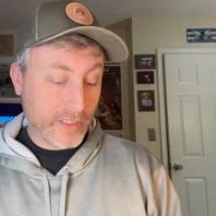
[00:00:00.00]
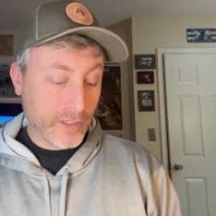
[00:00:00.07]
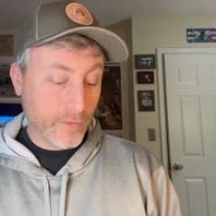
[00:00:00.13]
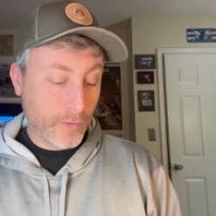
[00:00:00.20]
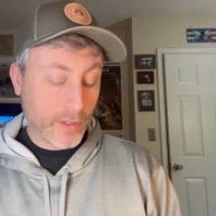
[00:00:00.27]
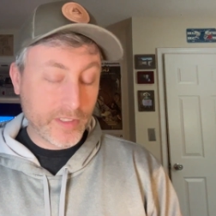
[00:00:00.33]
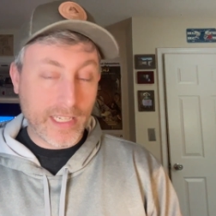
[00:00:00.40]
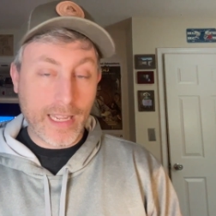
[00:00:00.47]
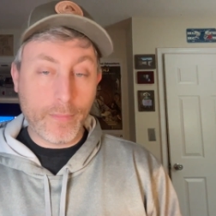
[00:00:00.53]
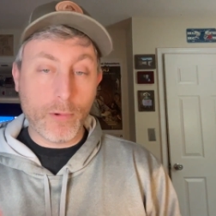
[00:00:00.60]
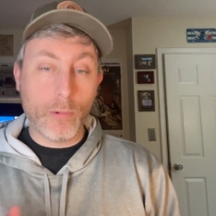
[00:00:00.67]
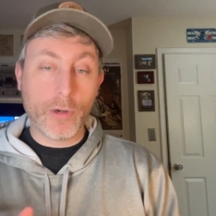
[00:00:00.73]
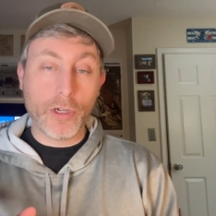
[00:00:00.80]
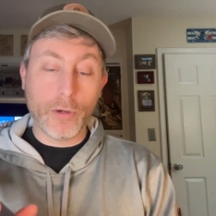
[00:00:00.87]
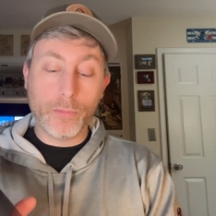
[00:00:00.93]
So for example,
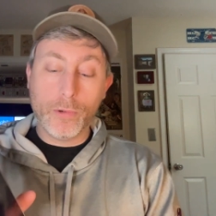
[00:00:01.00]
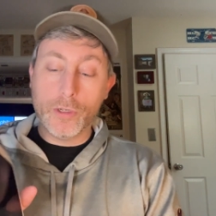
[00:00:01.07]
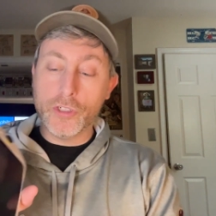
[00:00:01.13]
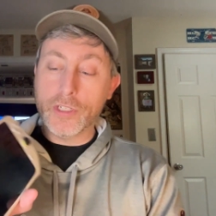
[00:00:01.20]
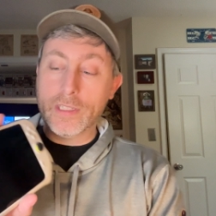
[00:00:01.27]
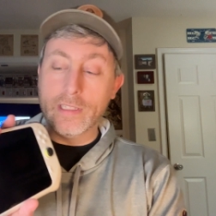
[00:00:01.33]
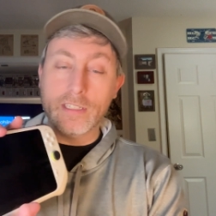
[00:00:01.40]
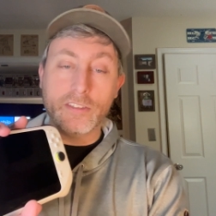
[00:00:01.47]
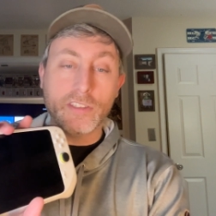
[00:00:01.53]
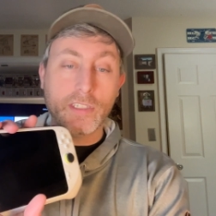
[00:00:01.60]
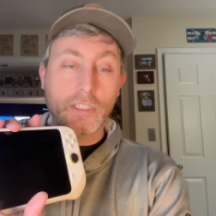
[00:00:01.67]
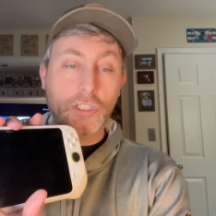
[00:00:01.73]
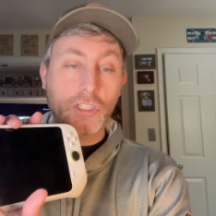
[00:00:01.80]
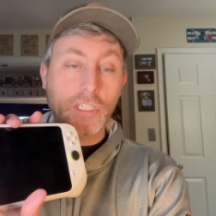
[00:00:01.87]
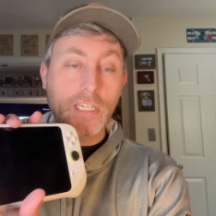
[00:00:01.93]
when you're pushing this
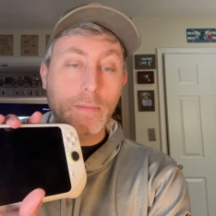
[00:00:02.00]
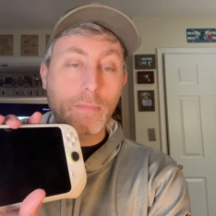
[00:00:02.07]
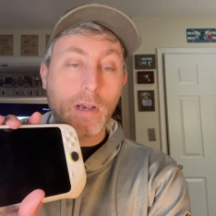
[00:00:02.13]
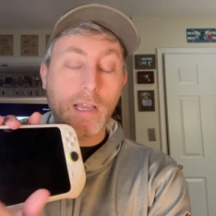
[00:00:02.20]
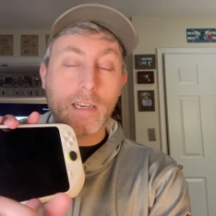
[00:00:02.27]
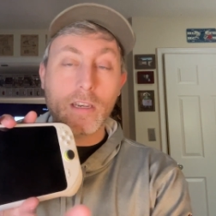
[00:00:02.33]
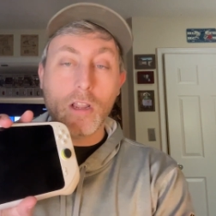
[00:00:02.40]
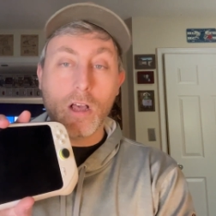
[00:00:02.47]
G button